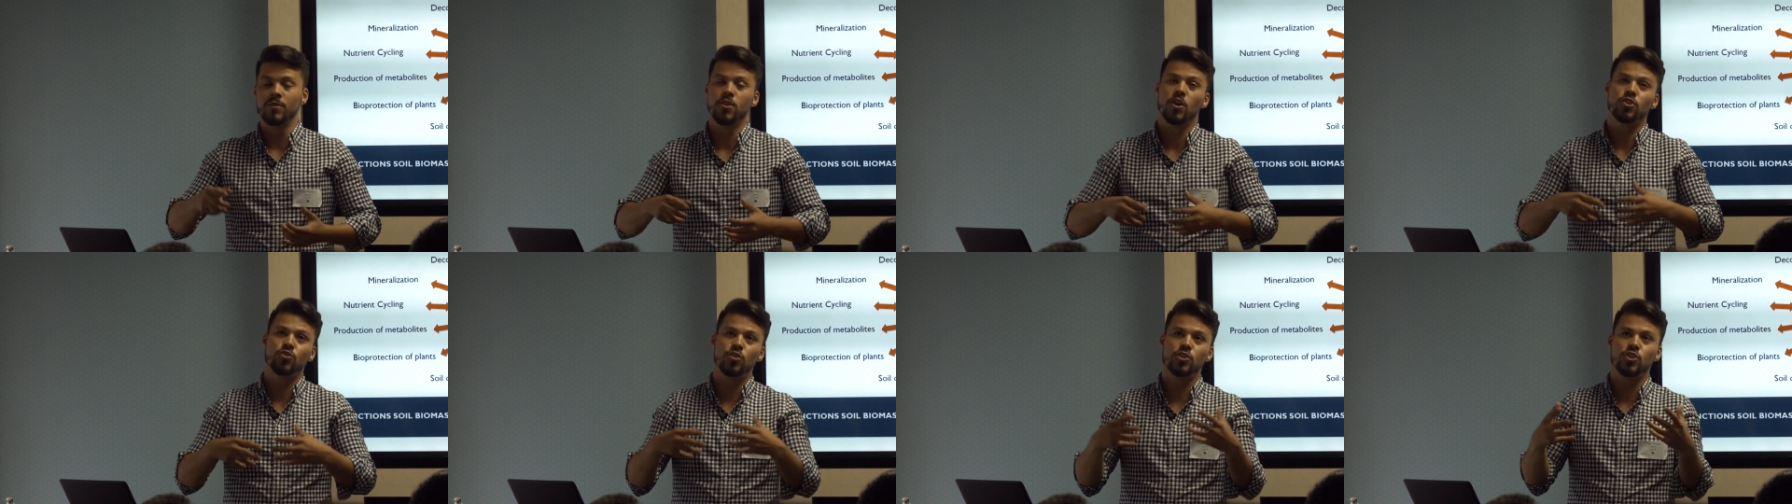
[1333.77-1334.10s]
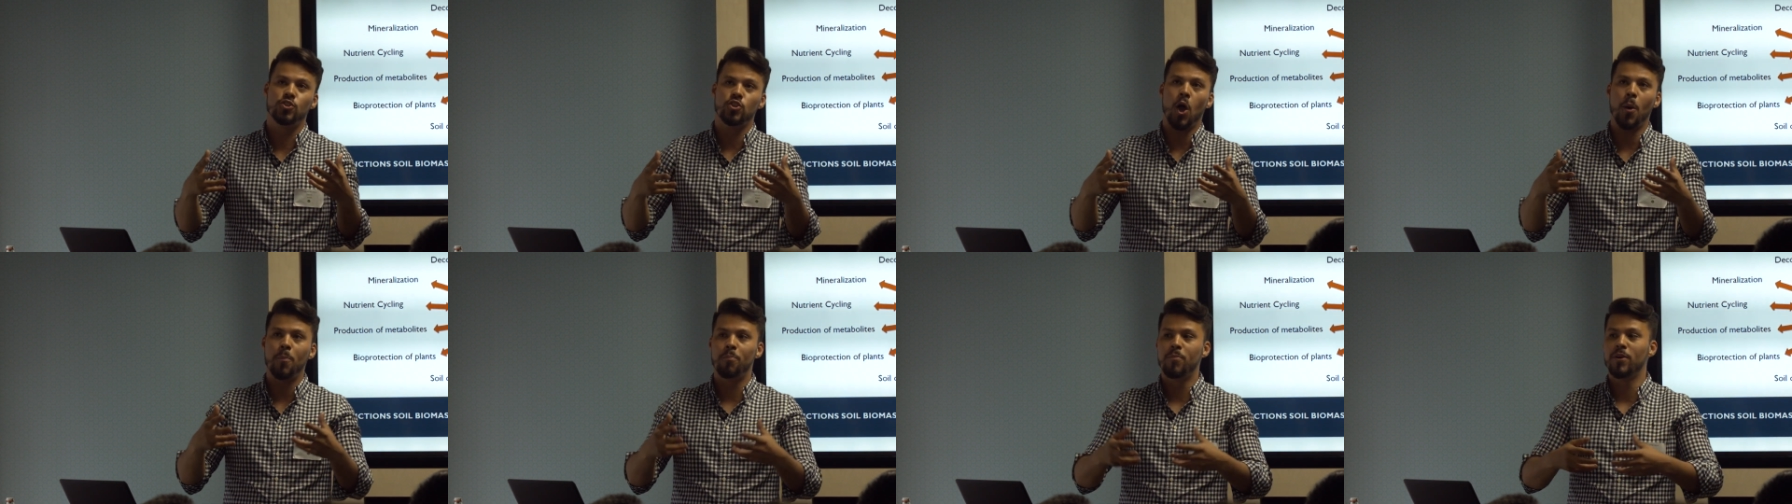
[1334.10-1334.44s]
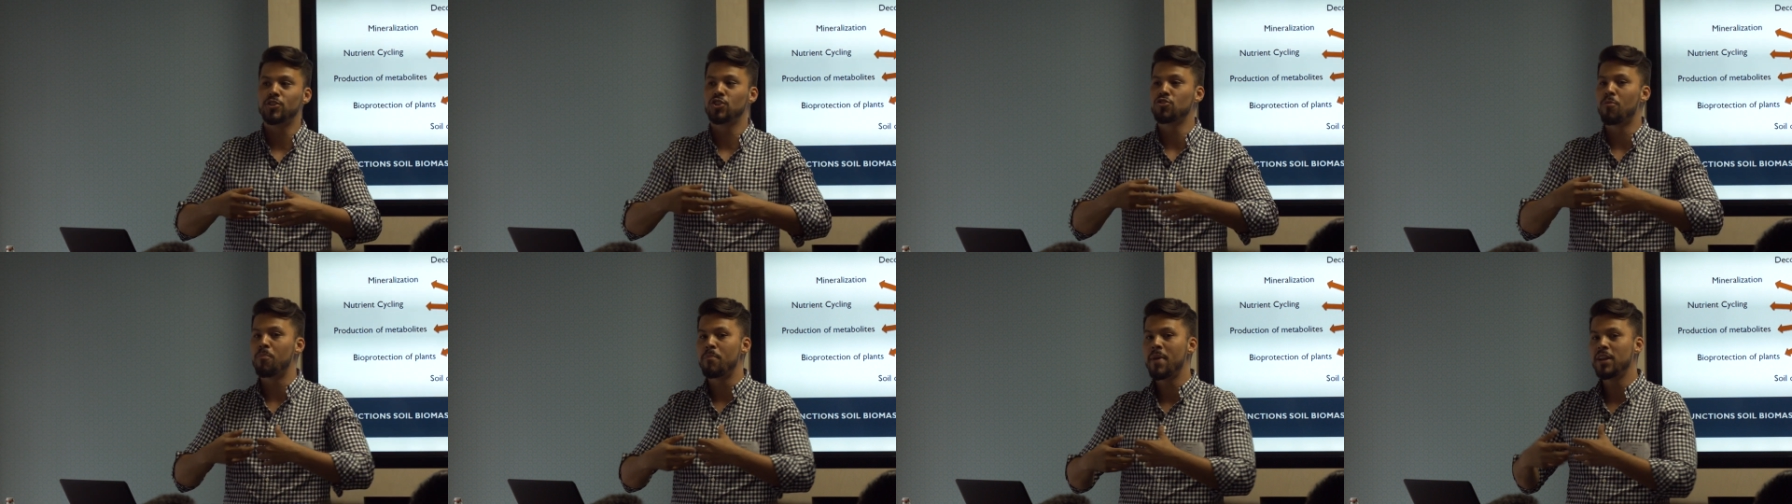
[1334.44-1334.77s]
not to stop,
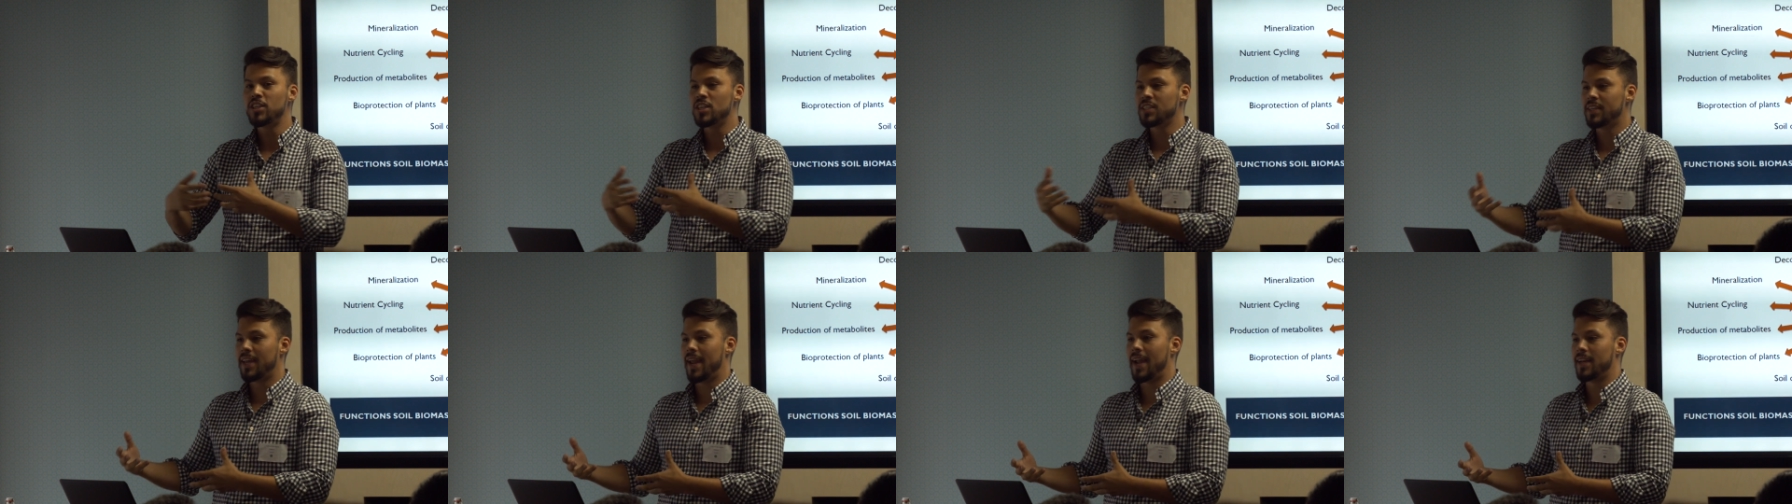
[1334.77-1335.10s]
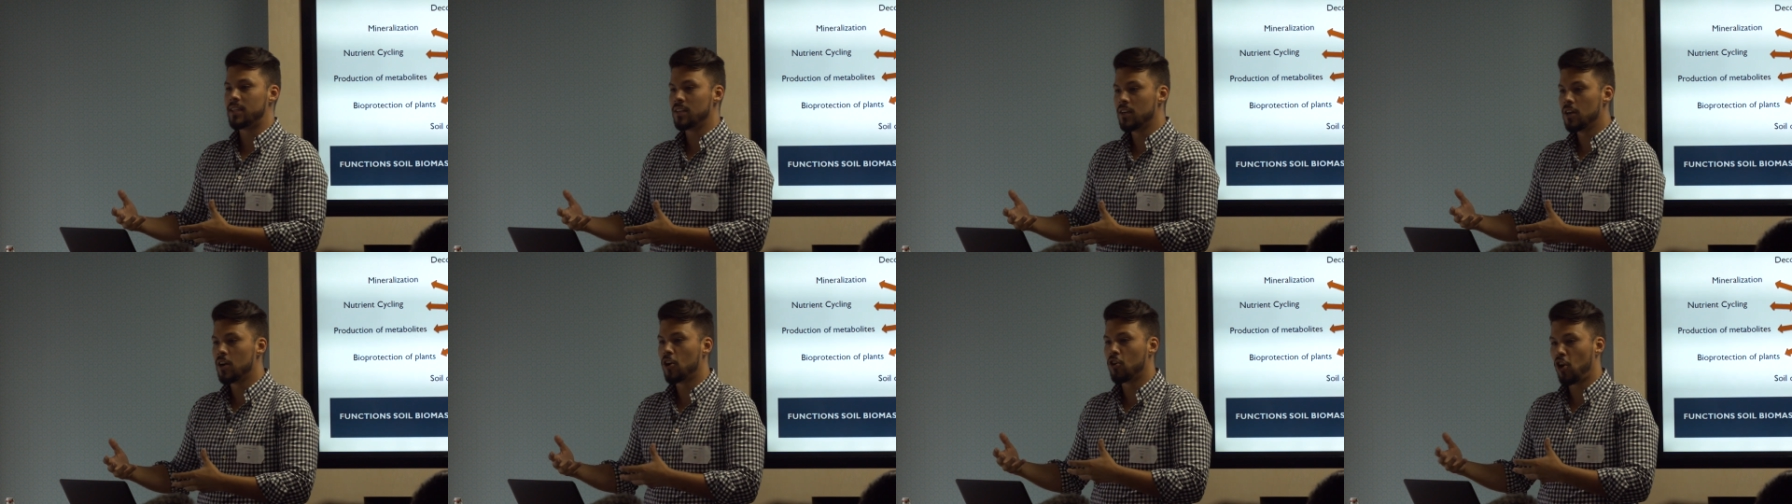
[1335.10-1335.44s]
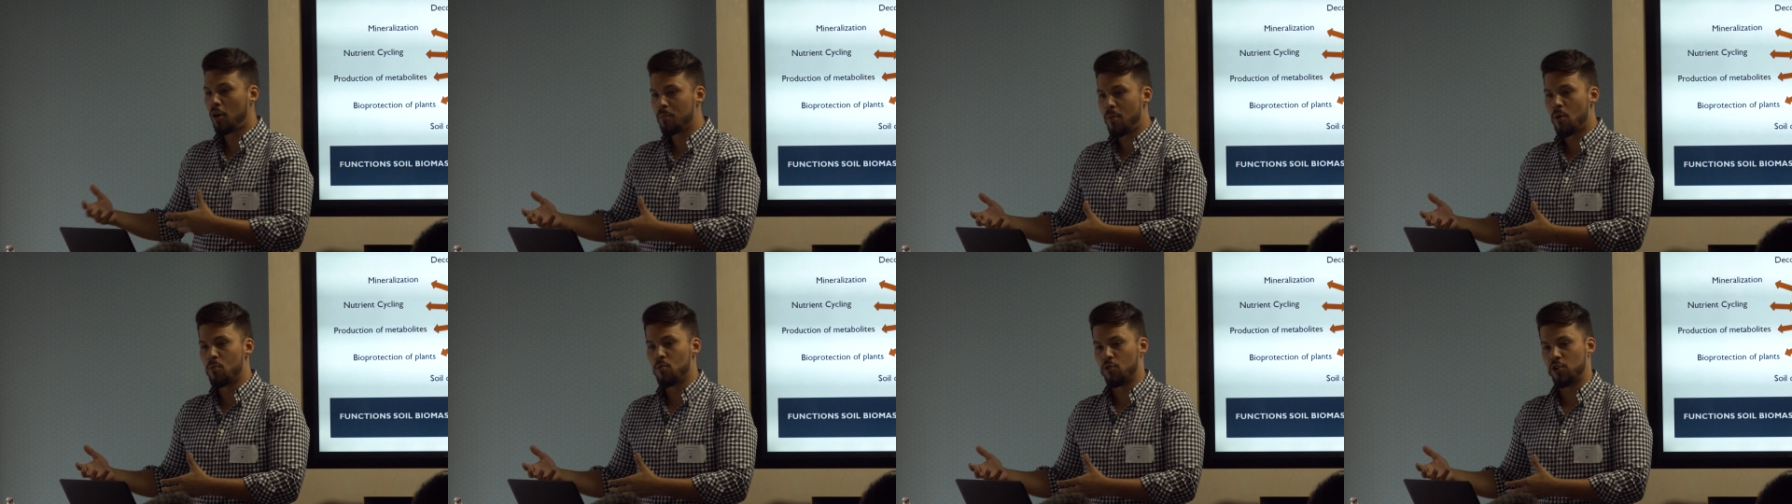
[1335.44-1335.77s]
but to mitigate
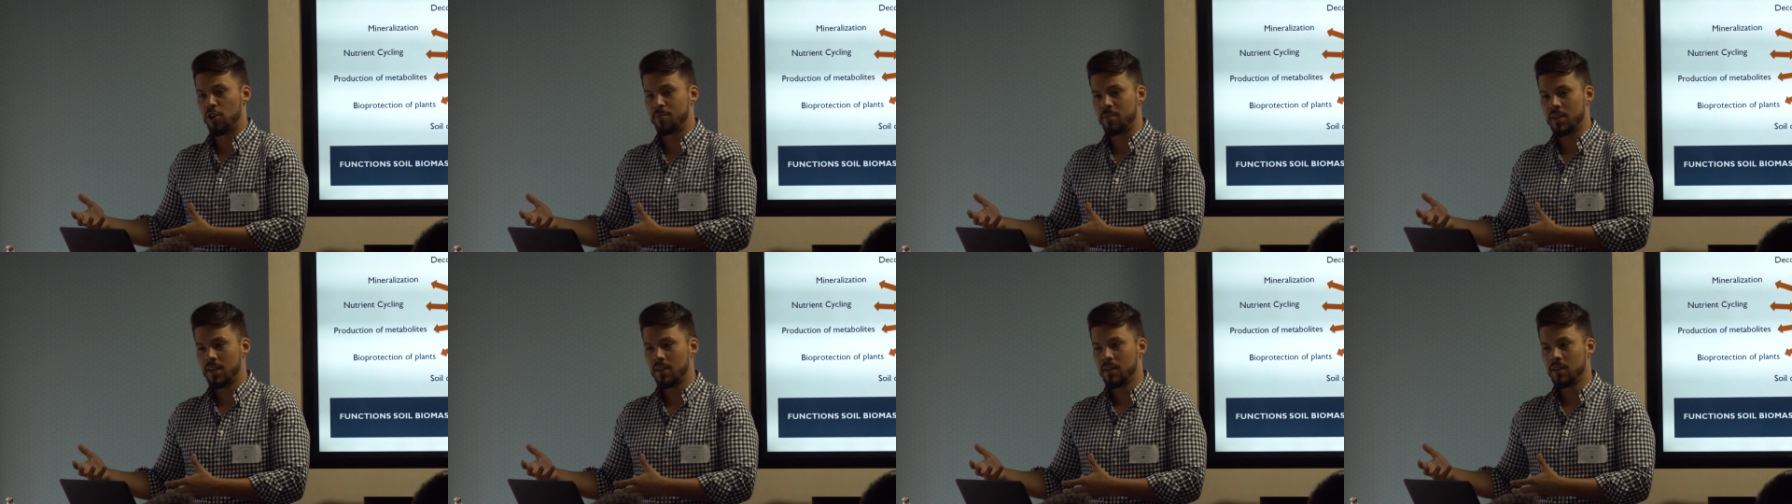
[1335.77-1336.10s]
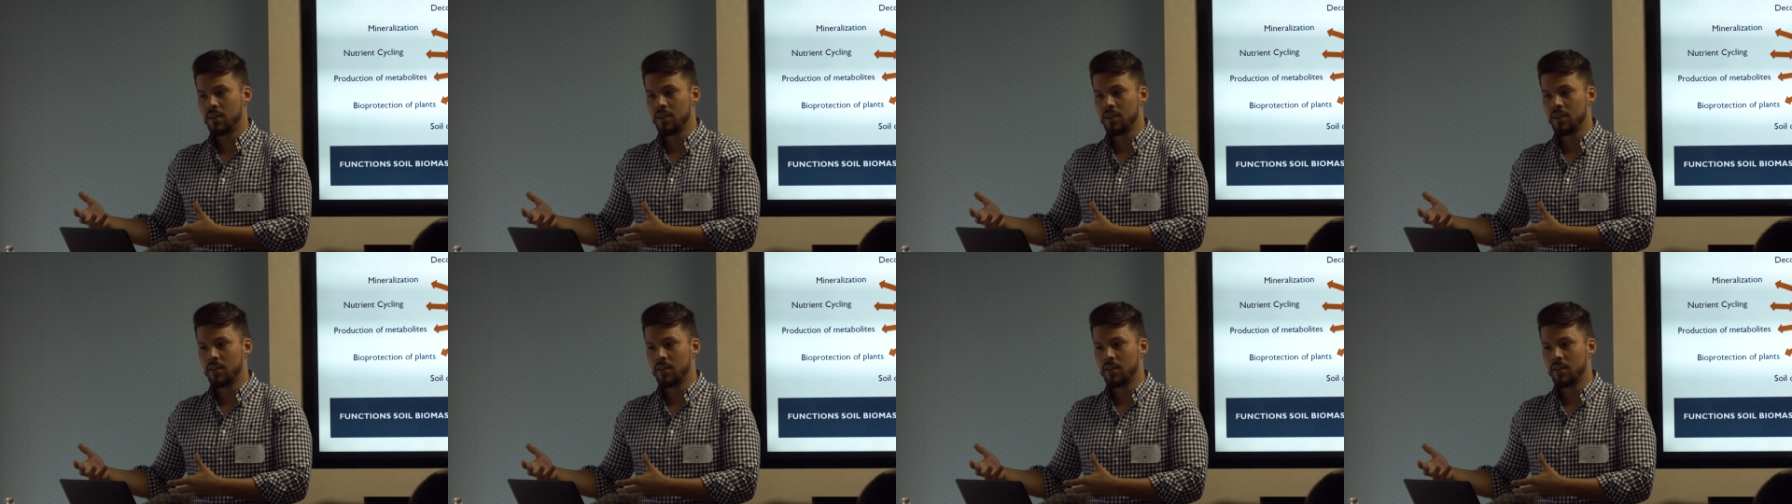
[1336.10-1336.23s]
global warming.